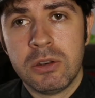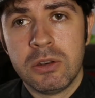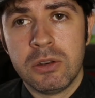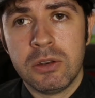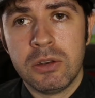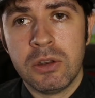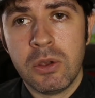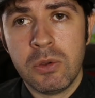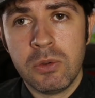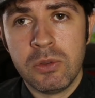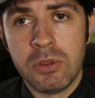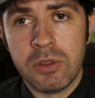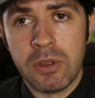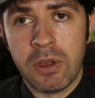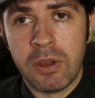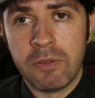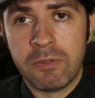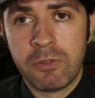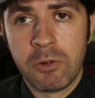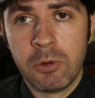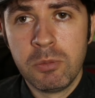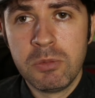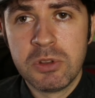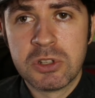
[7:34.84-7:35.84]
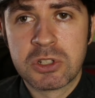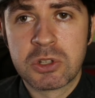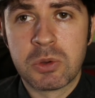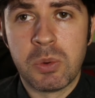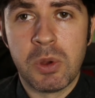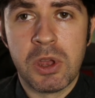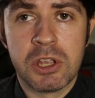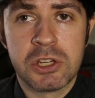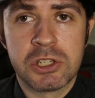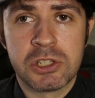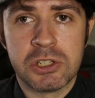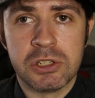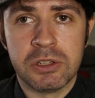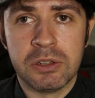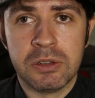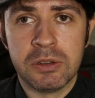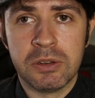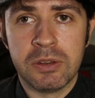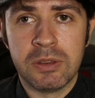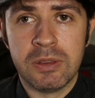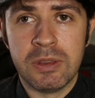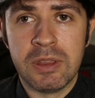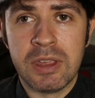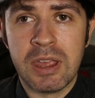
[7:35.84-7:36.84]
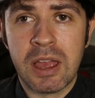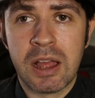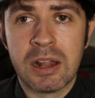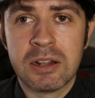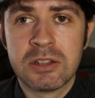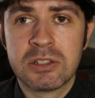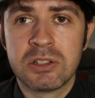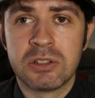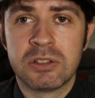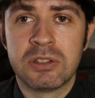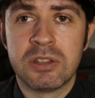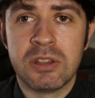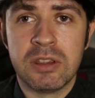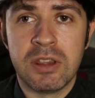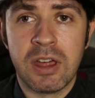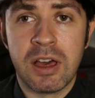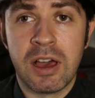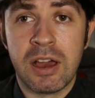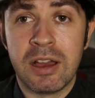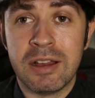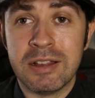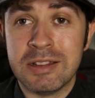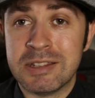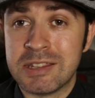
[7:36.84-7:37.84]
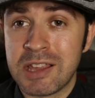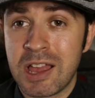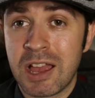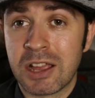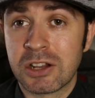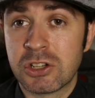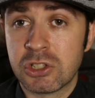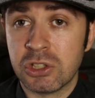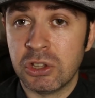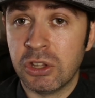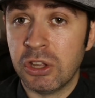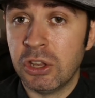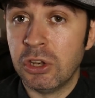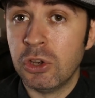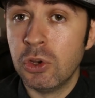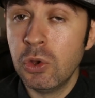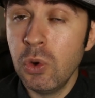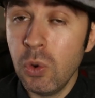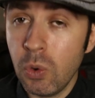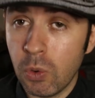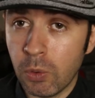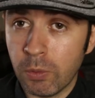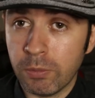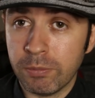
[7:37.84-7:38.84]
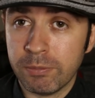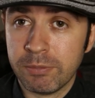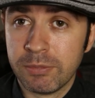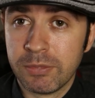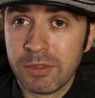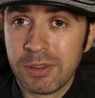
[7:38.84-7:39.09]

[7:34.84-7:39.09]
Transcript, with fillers: Now, from this question, the answer to that is actually no.